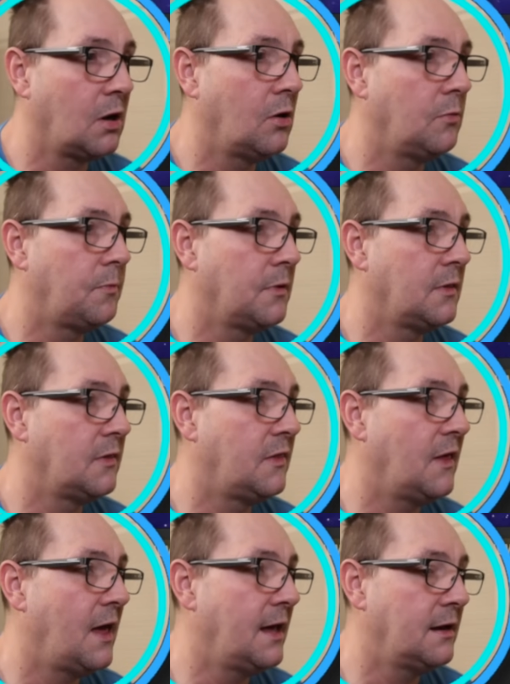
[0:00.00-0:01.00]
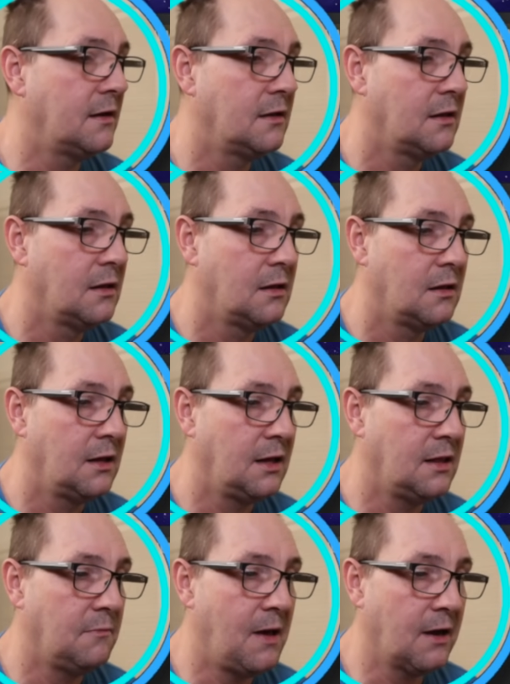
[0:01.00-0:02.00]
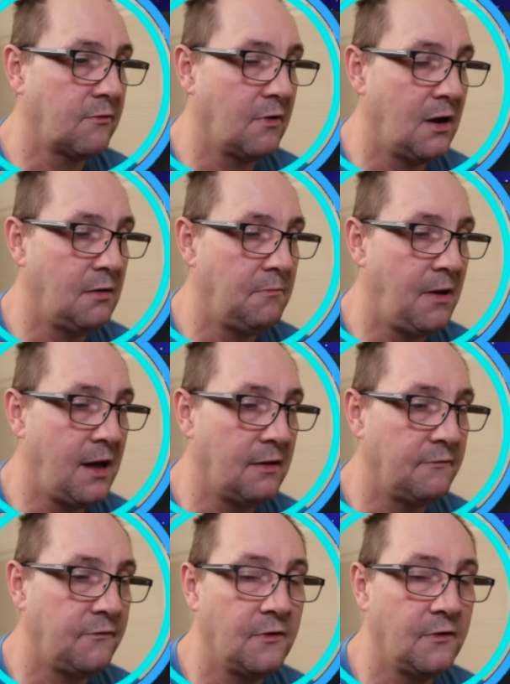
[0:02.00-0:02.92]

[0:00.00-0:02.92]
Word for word: to open that in the background. But